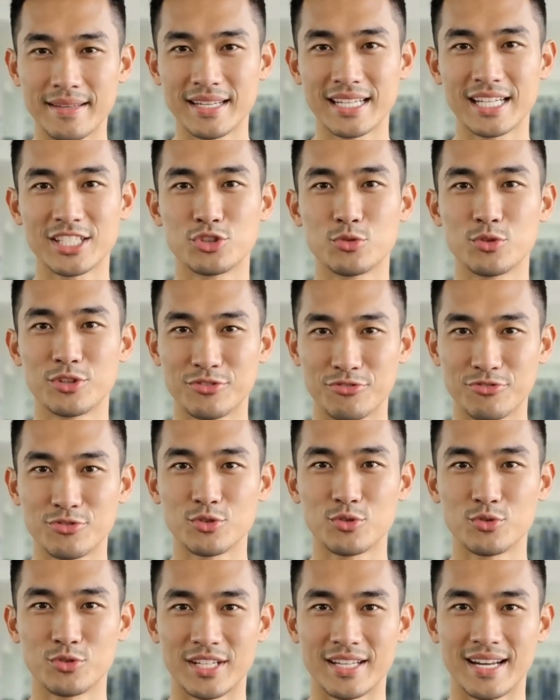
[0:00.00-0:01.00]
each with
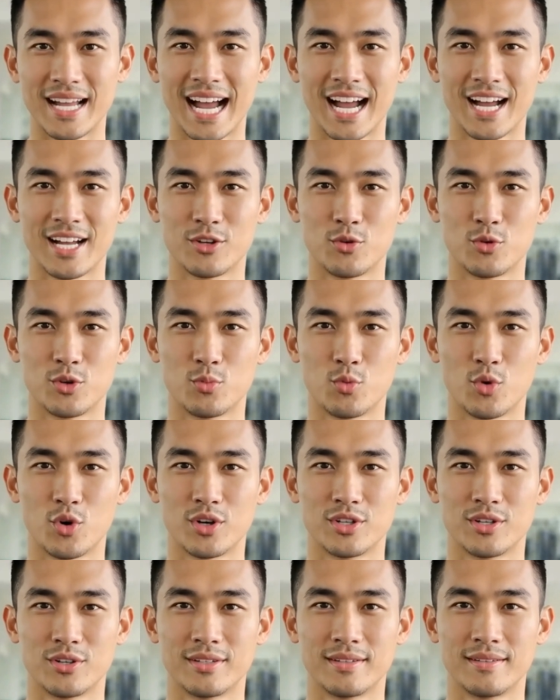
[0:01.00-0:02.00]
food and adequate
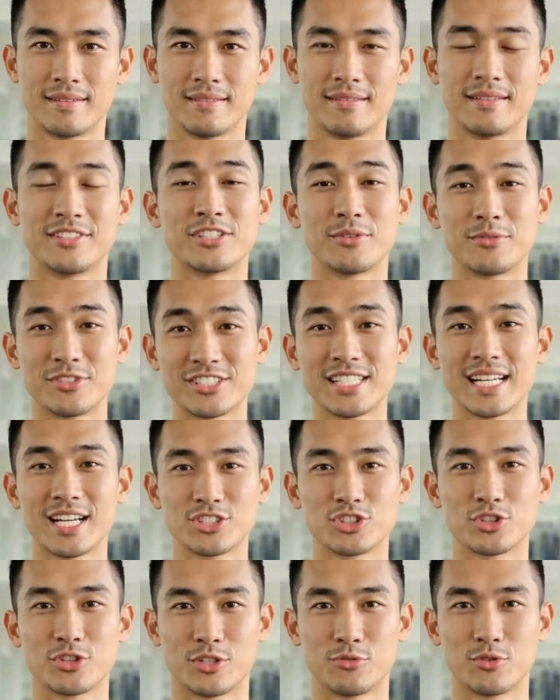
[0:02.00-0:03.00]
water,
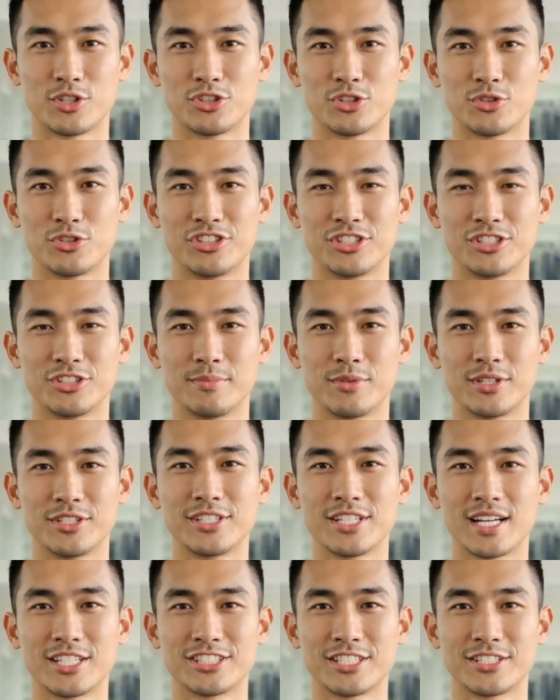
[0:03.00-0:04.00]
substantially reduces but
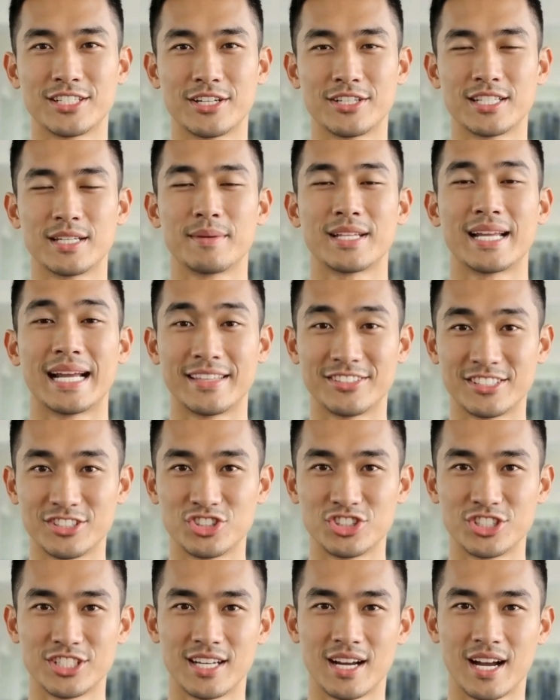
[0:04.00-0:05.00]
doesn't eliminate the
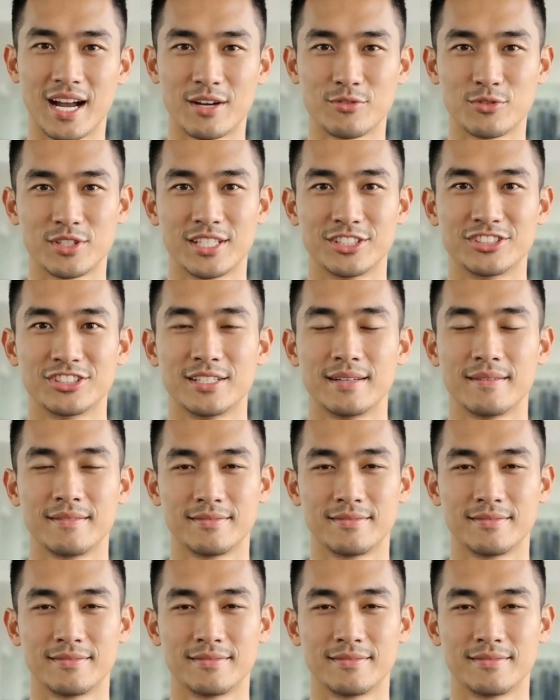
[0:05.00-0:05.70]
GI risk.